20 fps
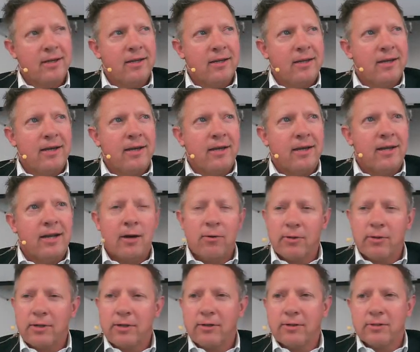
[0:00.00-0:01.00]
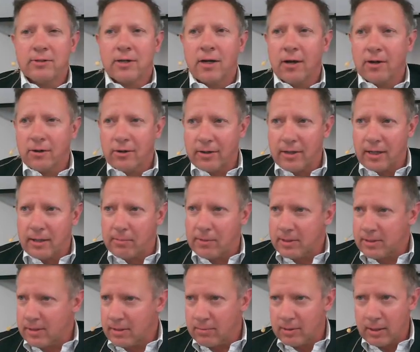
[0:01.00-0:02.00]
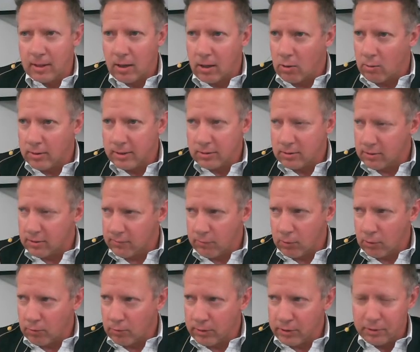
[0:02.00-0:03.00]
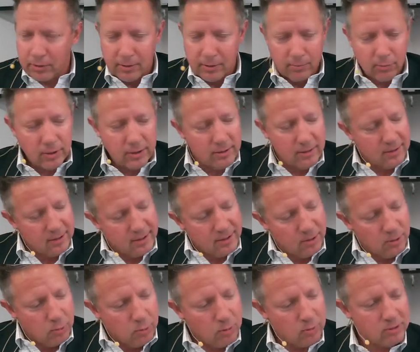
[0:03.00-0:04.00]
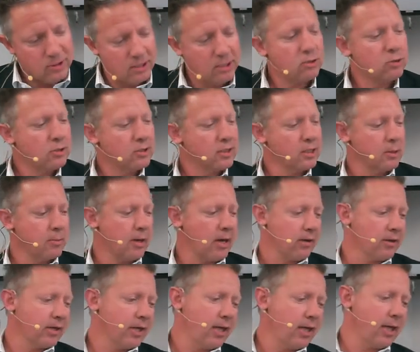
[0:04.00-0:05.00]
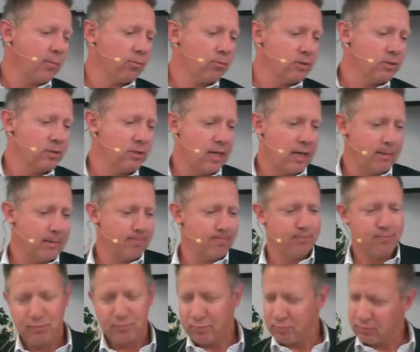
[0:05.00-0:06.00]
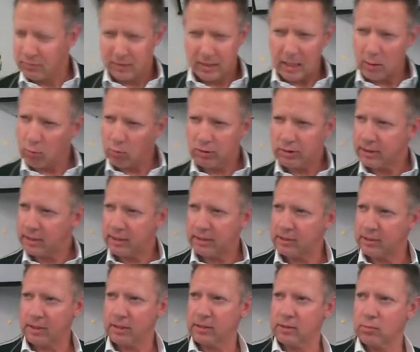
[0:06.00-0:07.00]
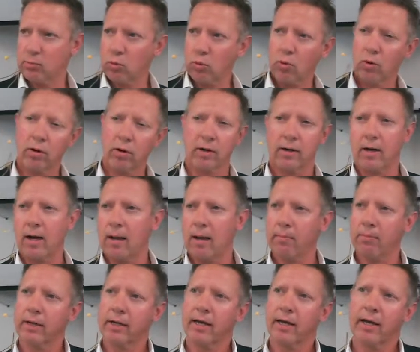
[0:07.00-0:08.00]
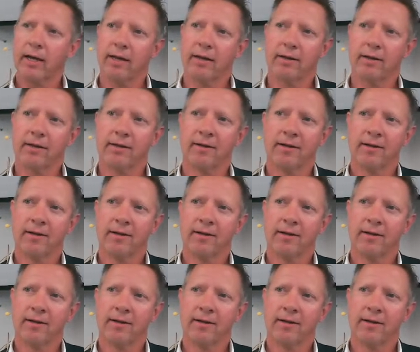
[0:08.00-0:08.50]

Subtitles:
and I would go to soccer camp. It's something I always looked forward to. And what was interesting about camp was that they weren't teaching us more complicated